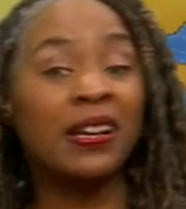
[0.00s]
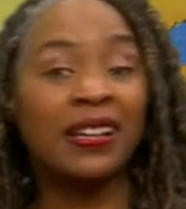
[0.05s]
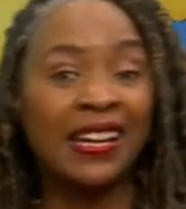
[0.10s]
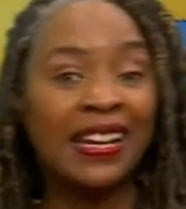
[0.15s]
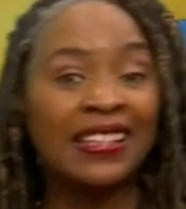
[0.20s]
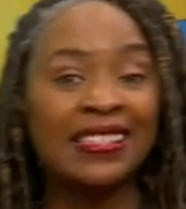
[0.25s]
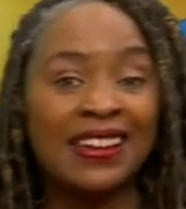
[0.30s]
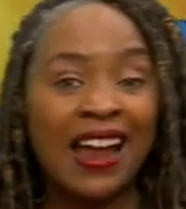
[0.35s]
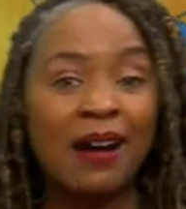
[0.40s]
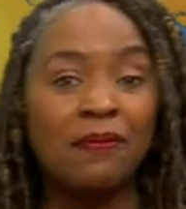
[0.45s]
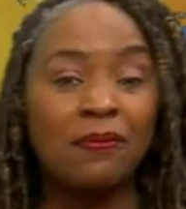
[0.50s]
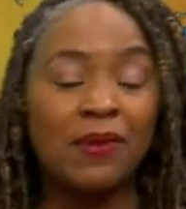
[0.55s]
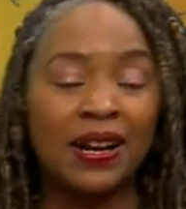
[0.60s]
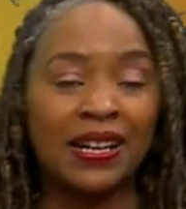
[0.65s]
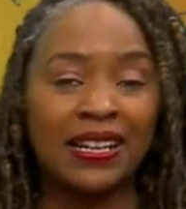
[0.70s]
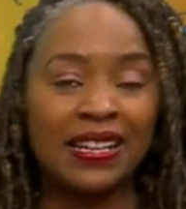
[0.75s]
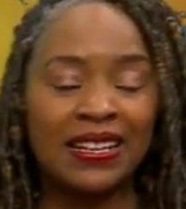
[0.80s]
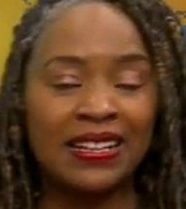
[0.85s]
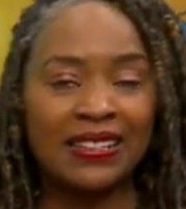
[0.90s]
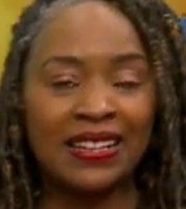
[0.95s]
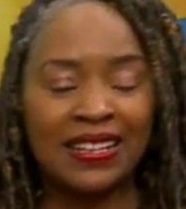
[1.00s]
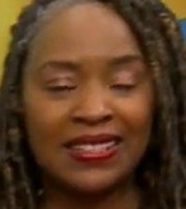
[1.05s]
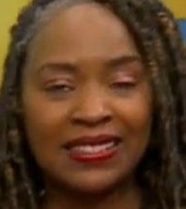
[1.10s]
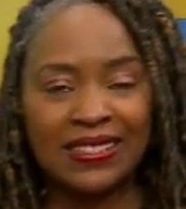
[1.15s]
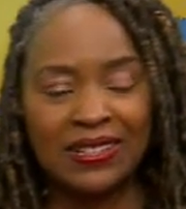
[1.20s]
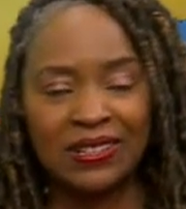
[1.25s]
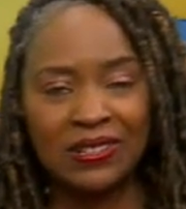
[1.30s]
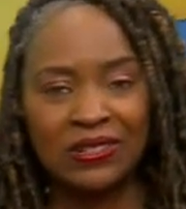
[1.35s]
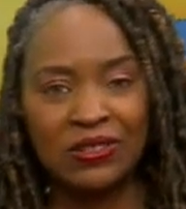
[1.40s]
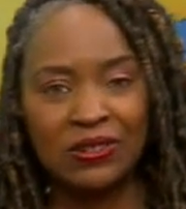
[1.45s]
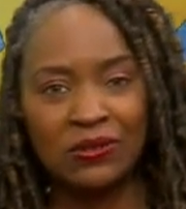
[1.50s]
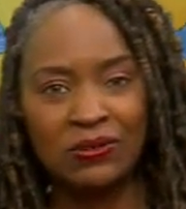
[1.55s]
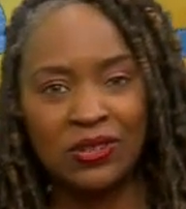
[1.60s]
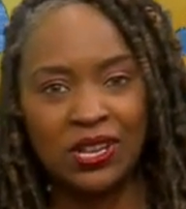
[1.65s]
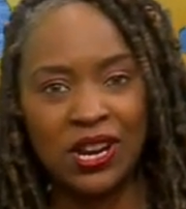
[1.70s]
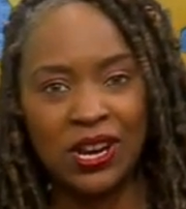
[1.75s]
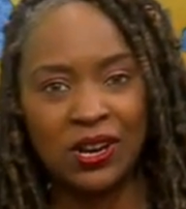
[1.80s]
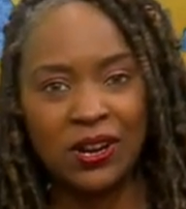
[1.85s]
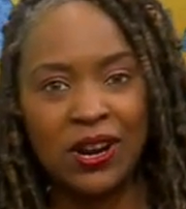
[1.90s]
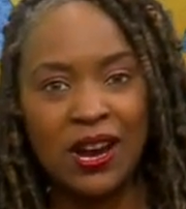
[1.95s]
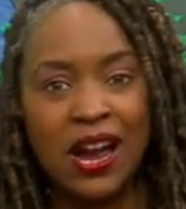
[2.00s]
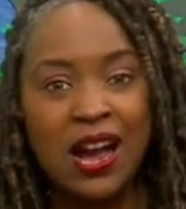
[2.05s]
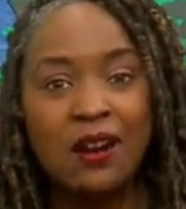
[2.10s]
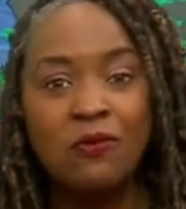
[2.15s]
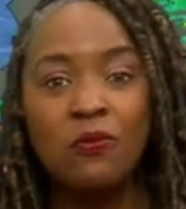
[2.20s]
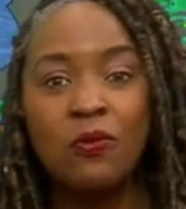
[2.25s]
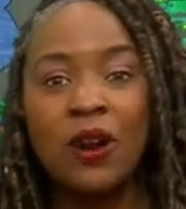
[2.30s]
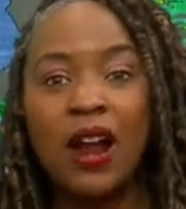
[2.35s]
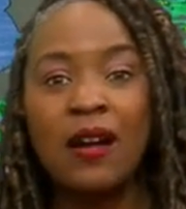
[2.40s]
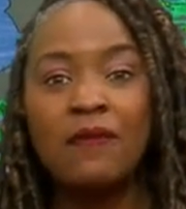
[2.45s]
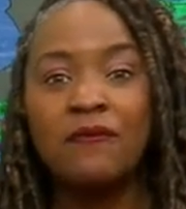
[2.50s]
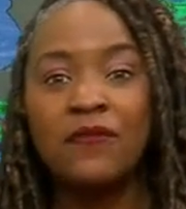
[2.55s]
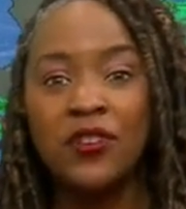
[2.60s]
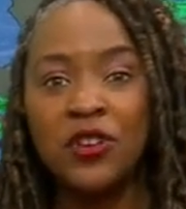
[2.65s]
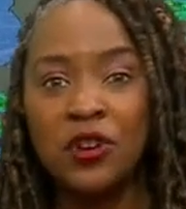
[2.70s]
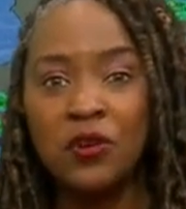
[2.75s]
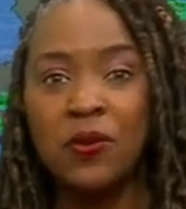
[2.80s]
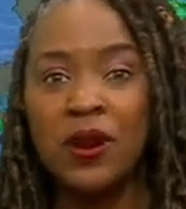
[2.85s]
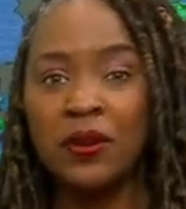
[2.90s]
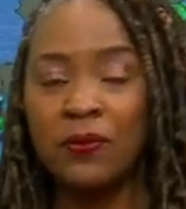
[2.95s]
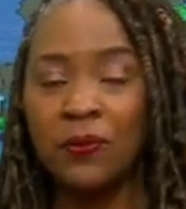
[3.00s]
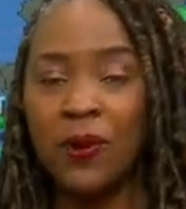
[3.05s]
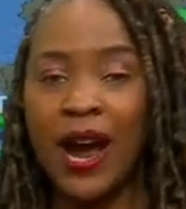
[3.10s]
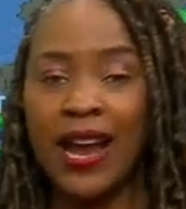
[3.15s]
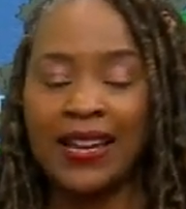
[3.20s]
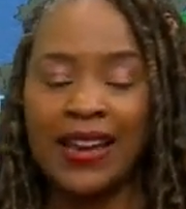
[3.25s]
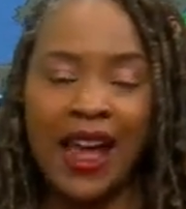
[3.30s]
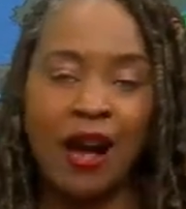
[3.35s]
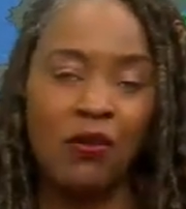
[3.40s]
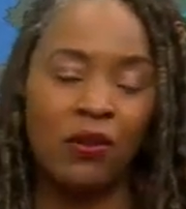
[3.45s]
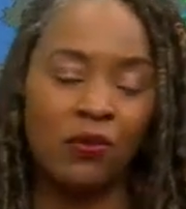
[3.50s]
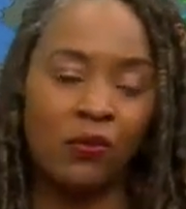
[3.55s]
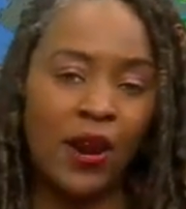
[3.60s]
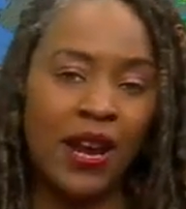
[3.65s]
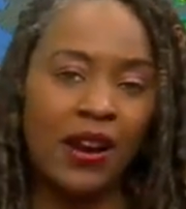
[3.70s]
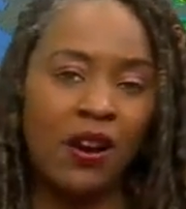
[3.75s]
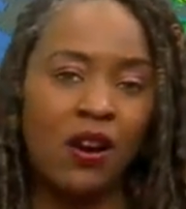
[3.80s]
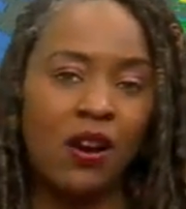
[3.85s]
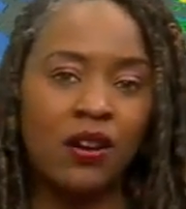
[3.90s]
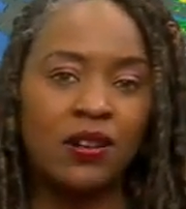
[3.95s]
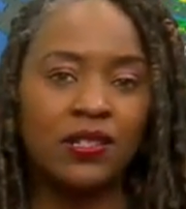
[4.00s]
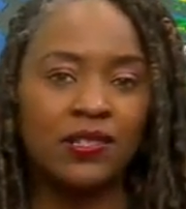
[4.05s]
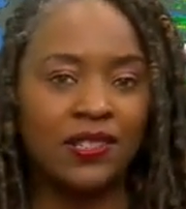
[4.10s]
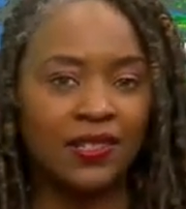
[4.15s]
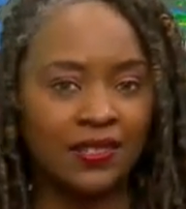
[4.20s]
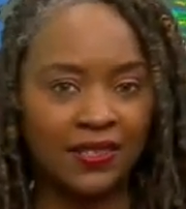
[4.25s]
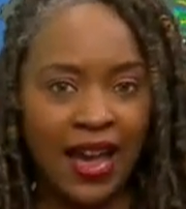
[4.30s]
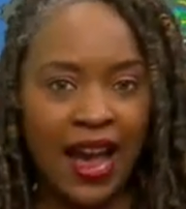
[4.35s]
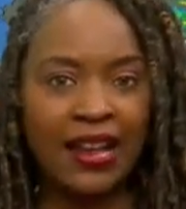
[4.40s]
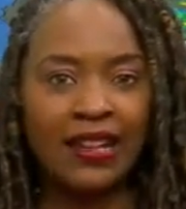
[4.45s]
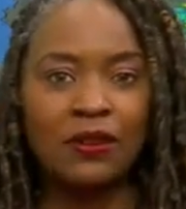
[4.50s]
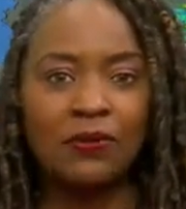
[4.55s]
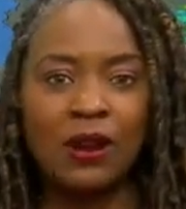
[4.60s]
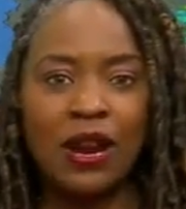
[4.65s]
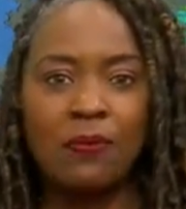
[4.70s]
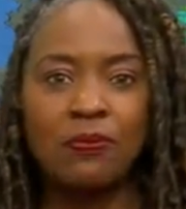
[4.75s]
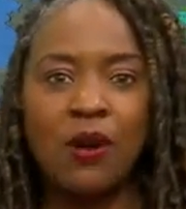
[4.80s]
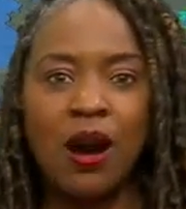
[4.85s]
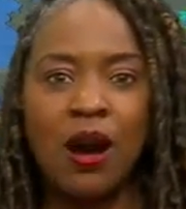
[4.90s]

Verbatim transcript: but it's not muggy. That's the good news here. What I'm viewing right now on radar is exactly what I